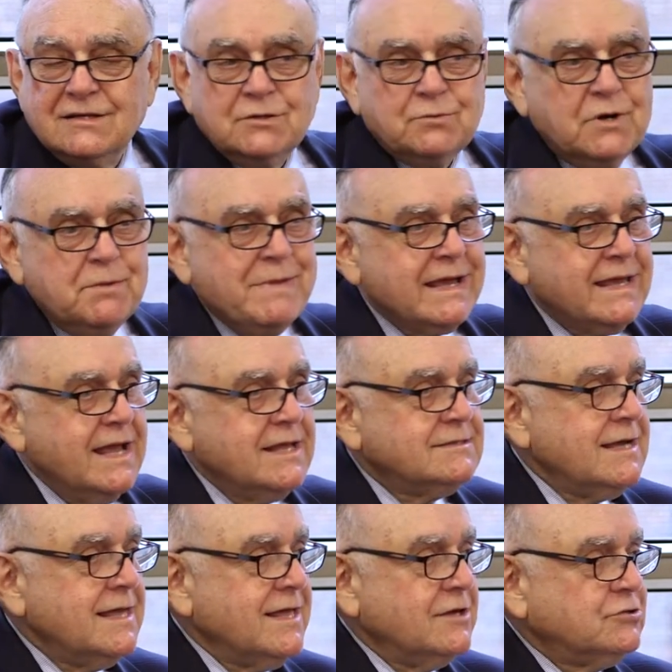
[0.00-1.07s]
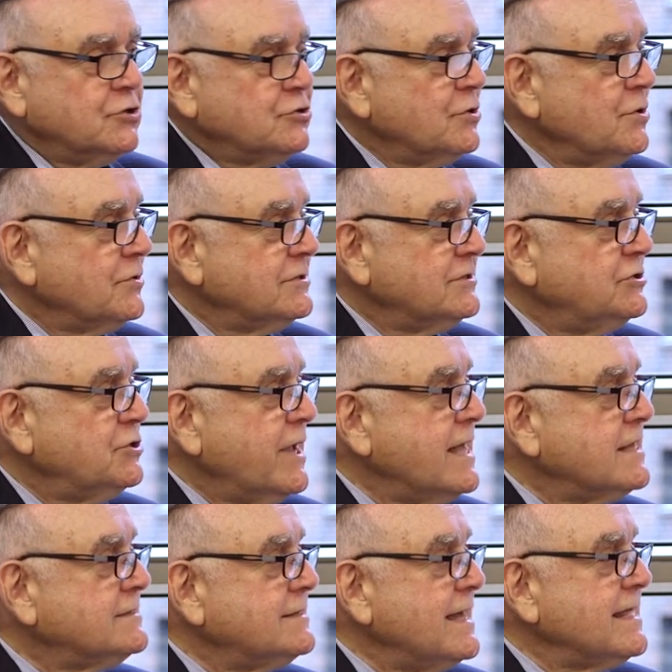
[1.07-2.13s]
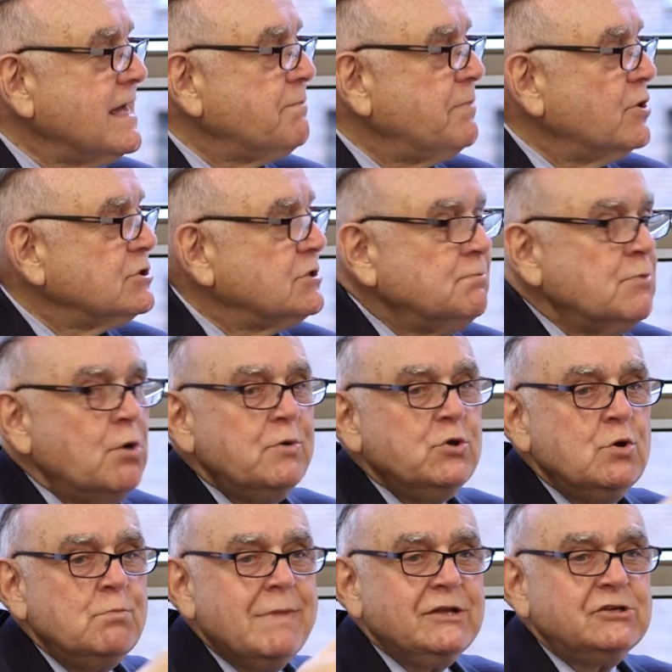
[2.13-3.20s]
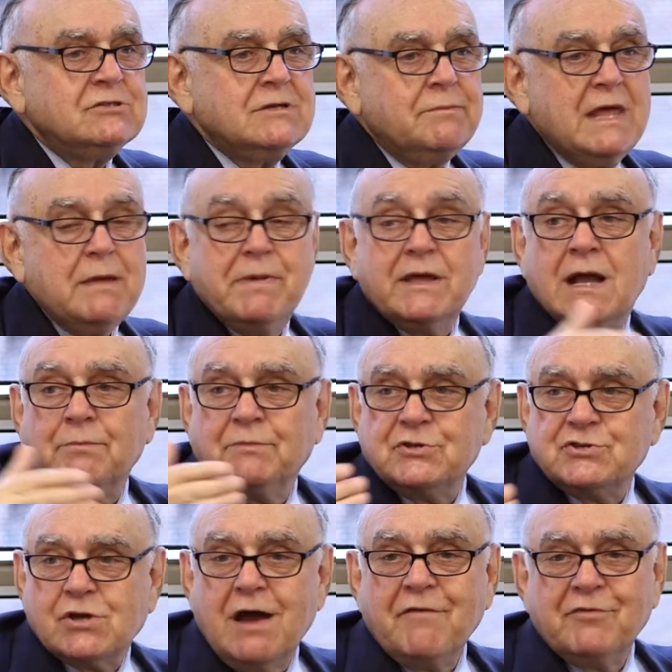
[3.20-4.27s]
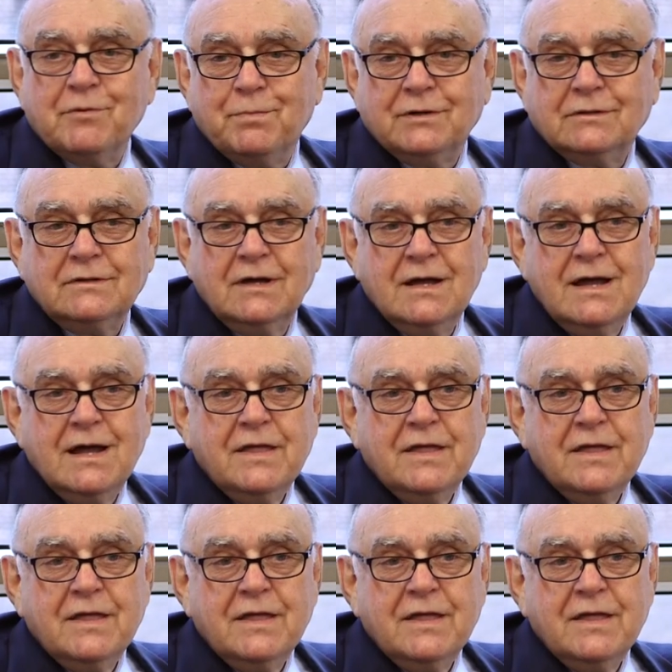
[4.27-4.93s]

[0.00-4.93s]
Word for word: What do you mean I can't say that? the truth. is you can't say that because the moment you mention it, they become discoverable.